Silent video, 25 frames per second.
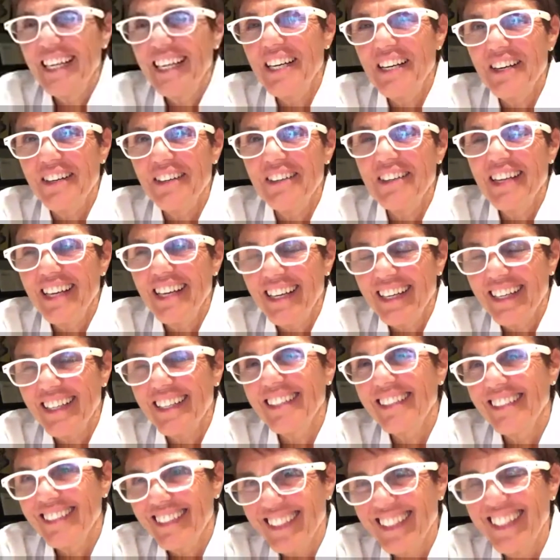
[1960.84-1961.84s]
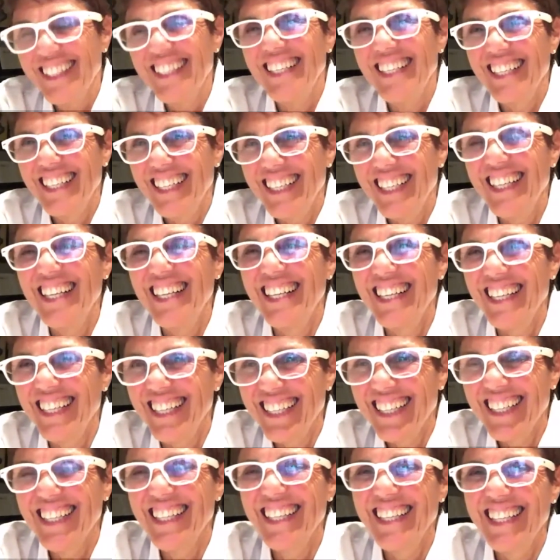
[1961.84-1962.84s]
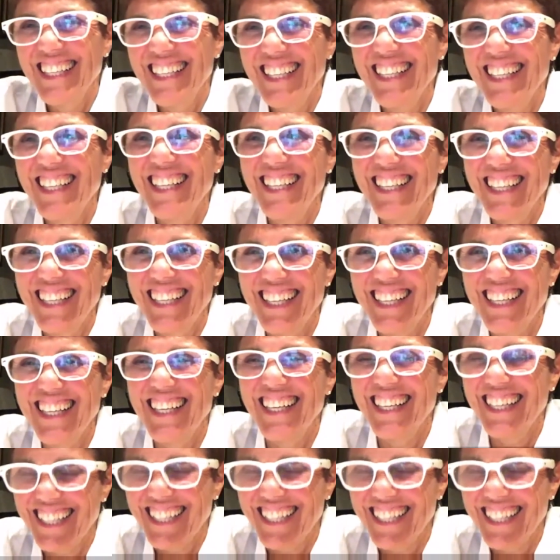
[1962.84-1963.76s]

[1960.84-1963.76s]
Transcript: pressure, it's love. It's family love here. That's